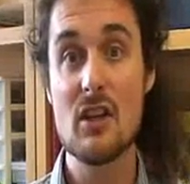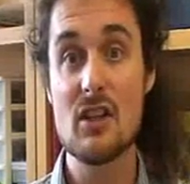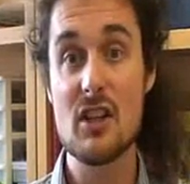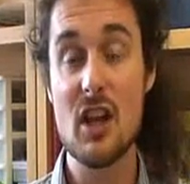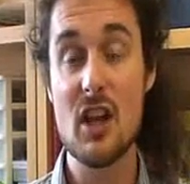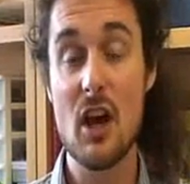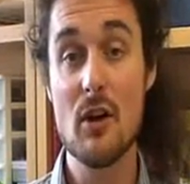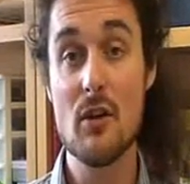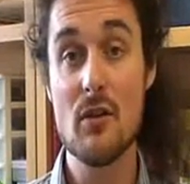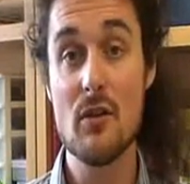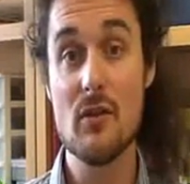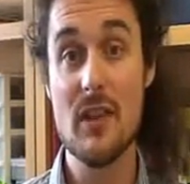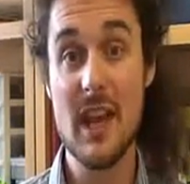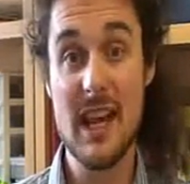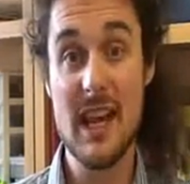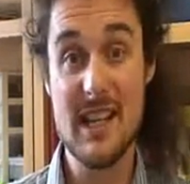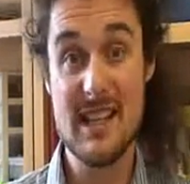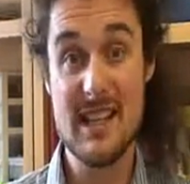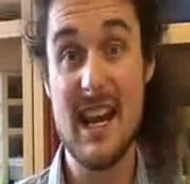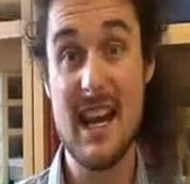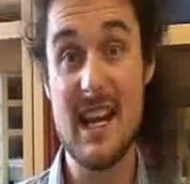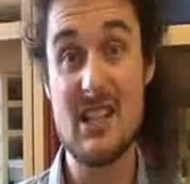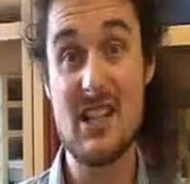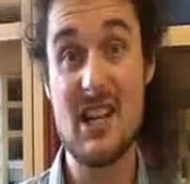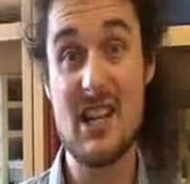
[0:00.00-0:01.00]
So
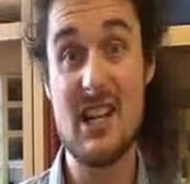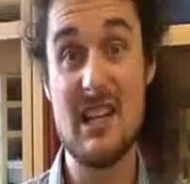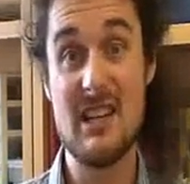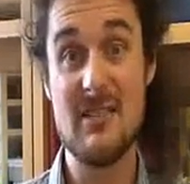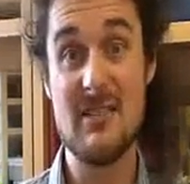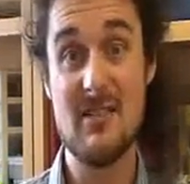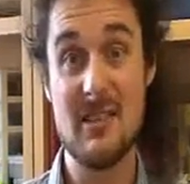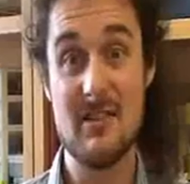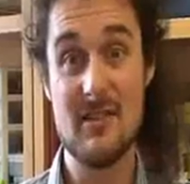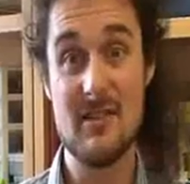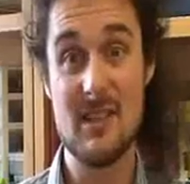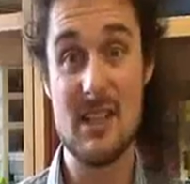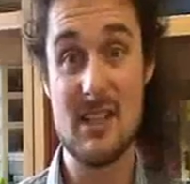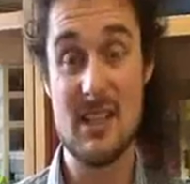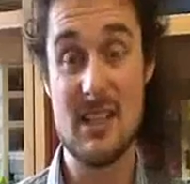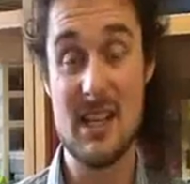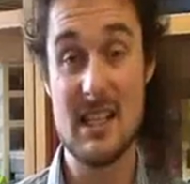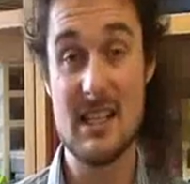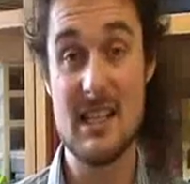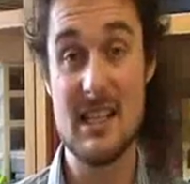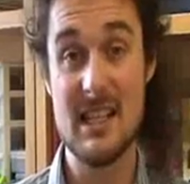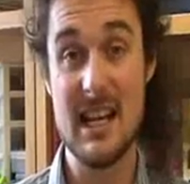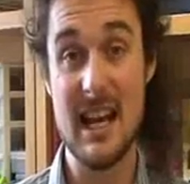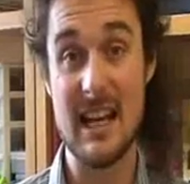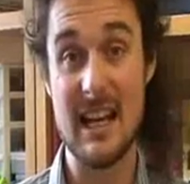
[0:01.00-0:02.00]
that's HED
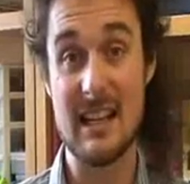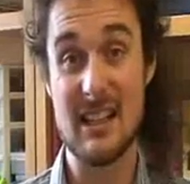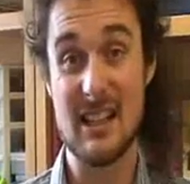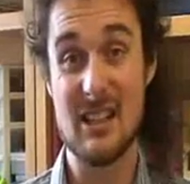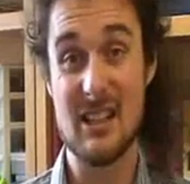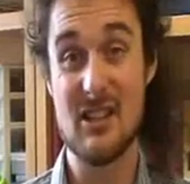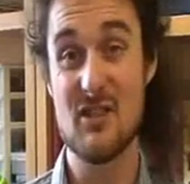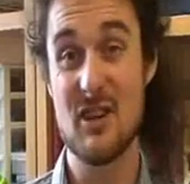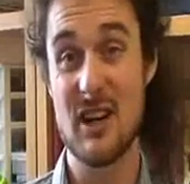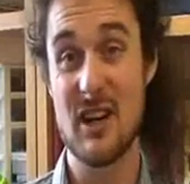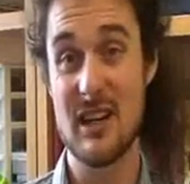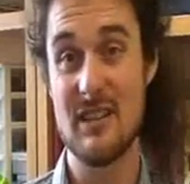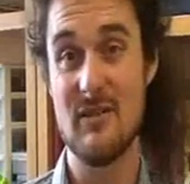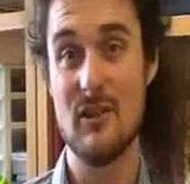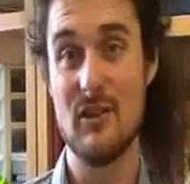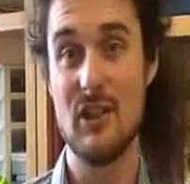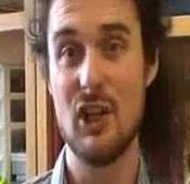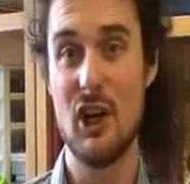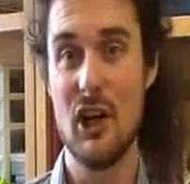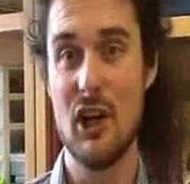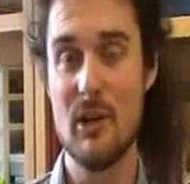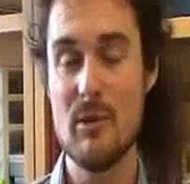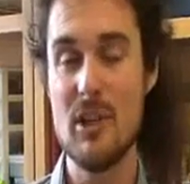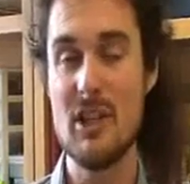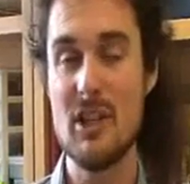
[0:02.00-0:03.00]
5060 and constructive
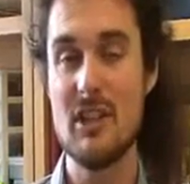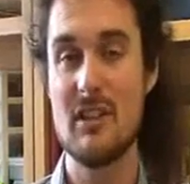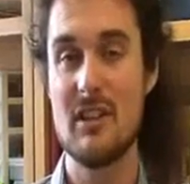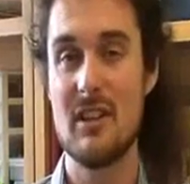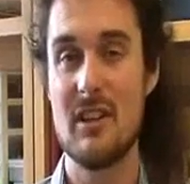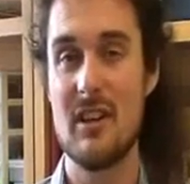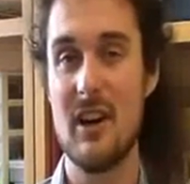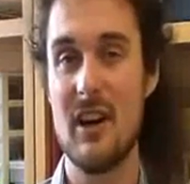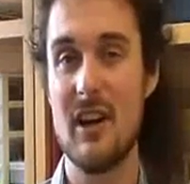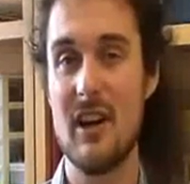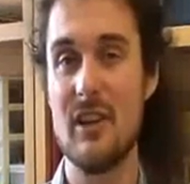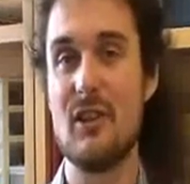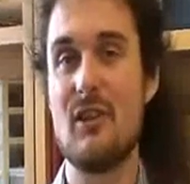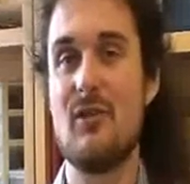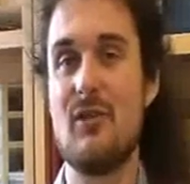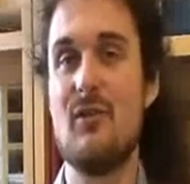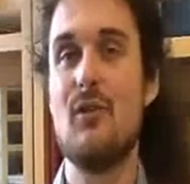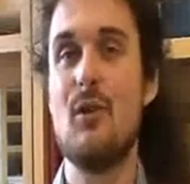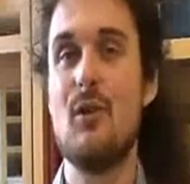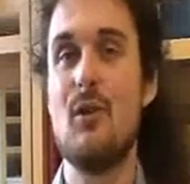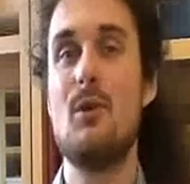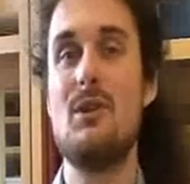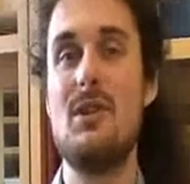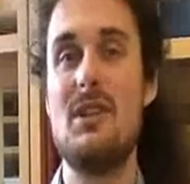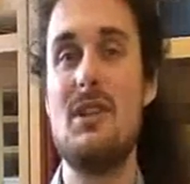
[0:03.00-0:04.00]
alignment. I look
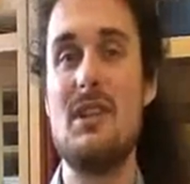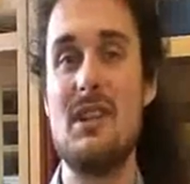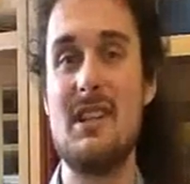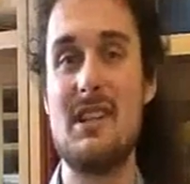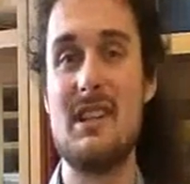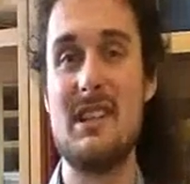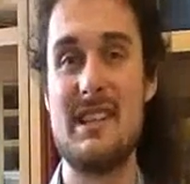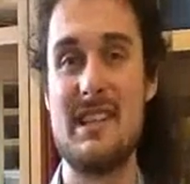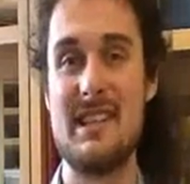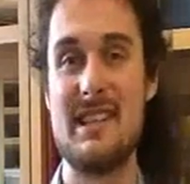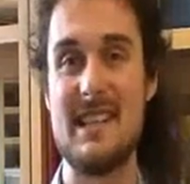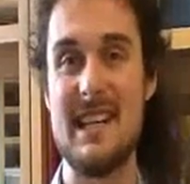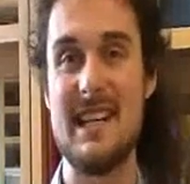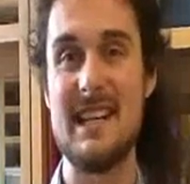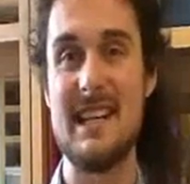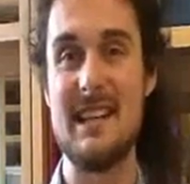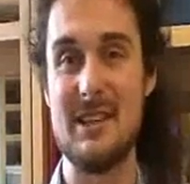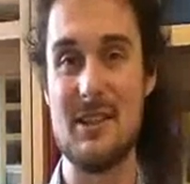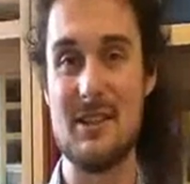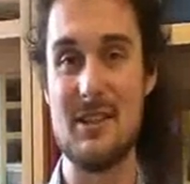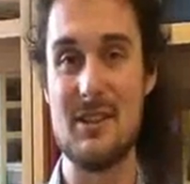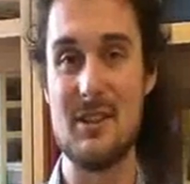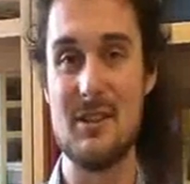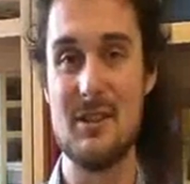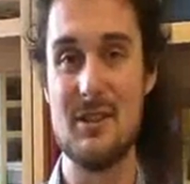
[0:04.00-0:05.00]
forward to
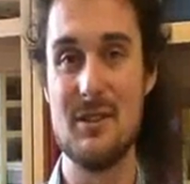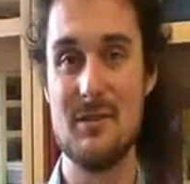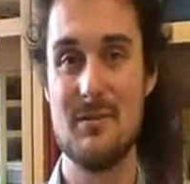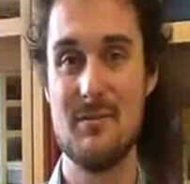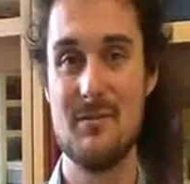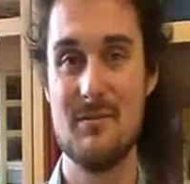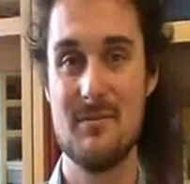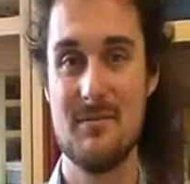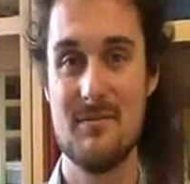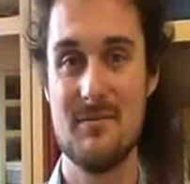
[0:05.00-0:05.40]
seeing you soon.